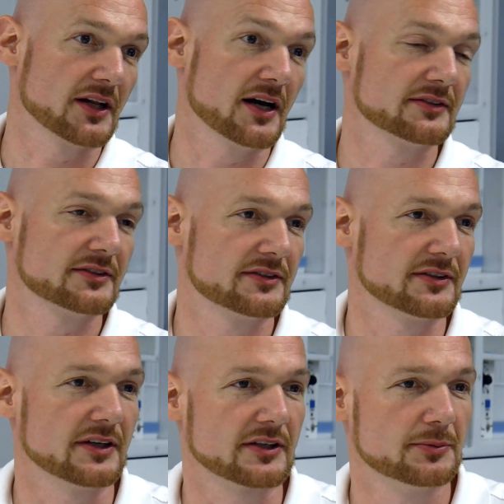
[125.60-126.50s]
last
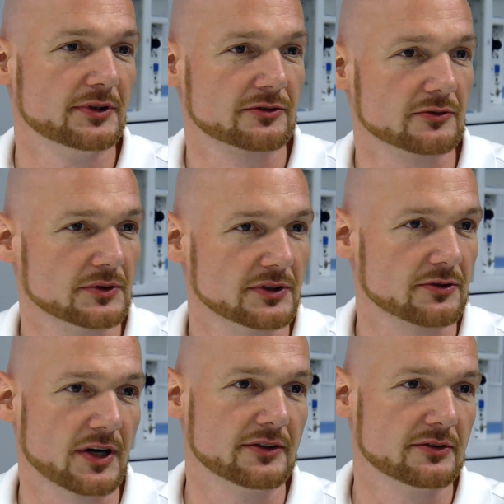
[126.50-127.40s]
uh, expedition, we
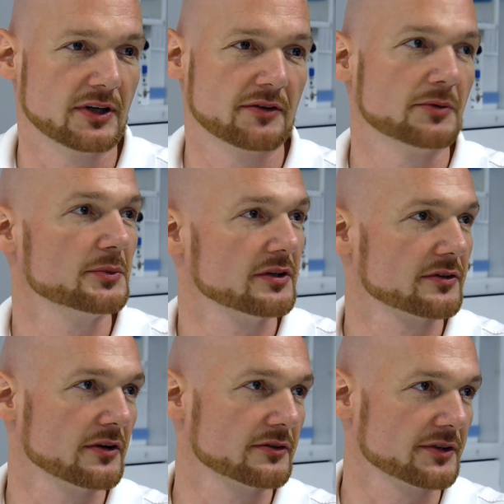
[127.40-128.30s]
tried to have the meals all